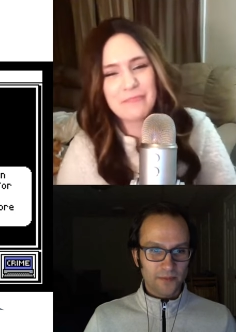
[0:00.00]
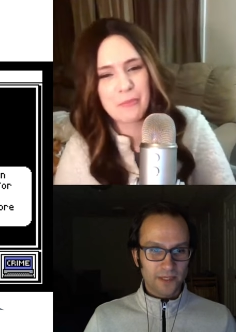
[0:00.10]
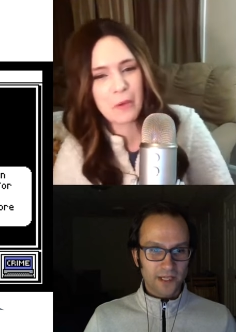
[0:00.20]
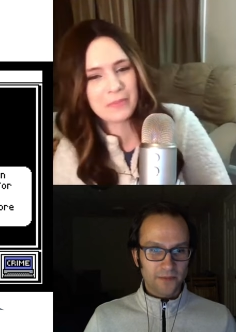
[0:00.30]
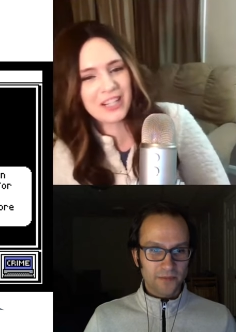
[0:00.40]
Speaker 1: Mount
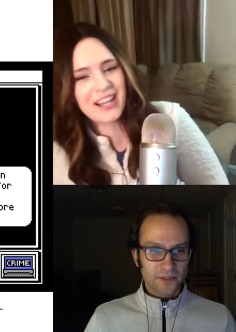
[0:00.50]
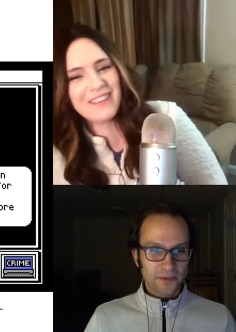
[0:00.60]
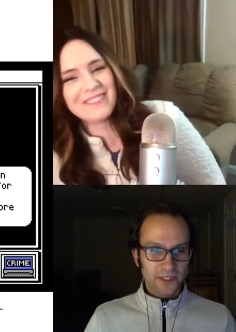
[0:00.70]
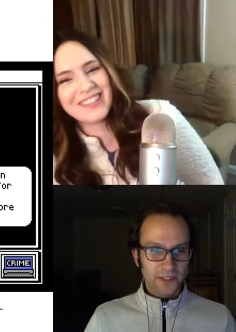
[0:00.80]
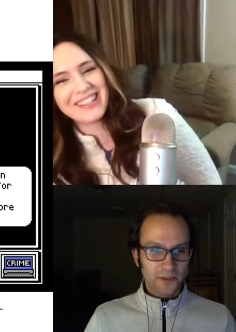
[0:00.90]
Manam. So
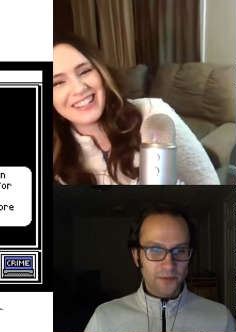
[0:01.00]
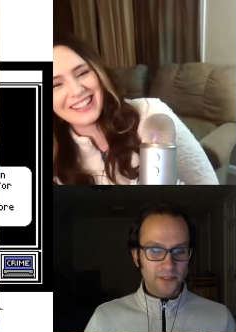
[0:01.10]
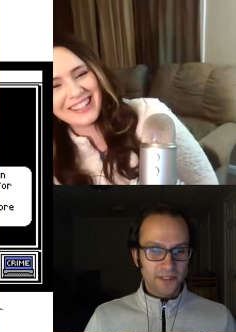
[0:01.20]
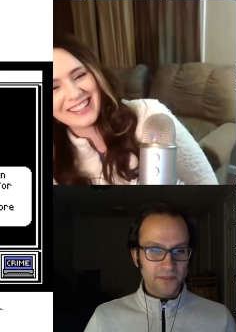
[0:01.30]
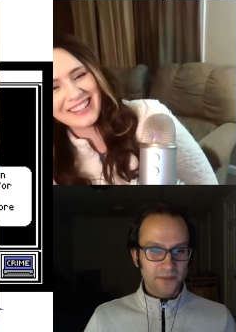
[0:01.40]
we need to go a
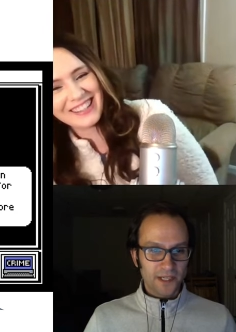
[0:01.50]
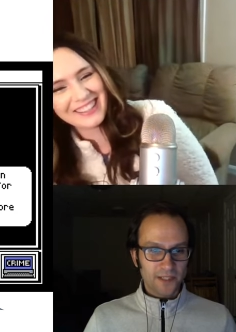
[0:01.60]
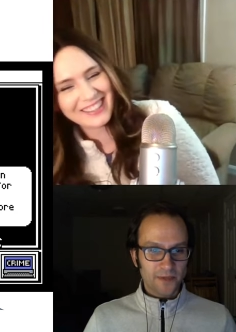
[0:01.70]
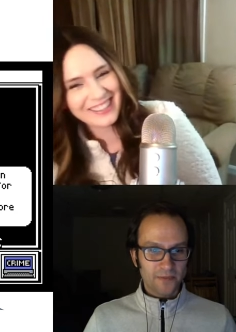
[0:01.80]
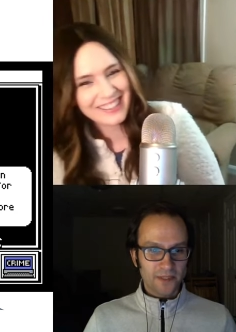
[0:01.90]
place that
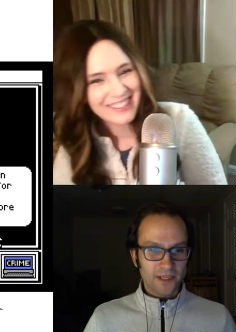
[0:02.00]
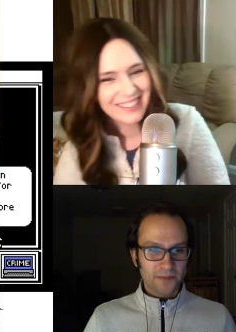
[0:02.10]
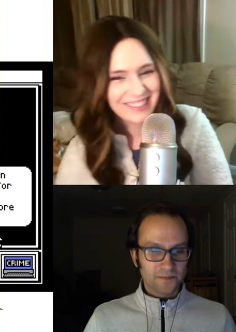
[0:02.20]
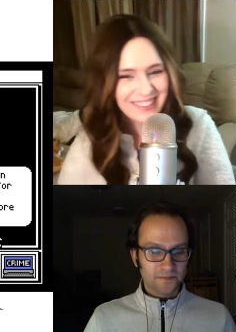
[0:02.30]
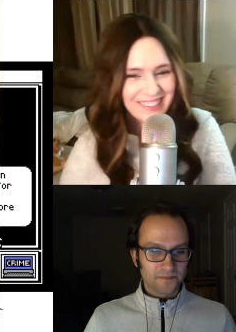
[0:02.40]
has Mount
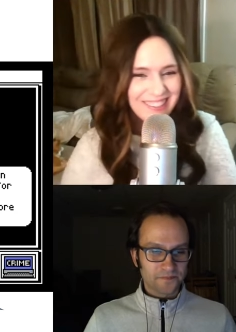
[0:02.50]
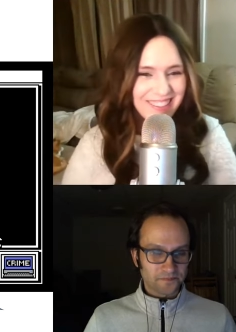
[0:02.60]
Manam.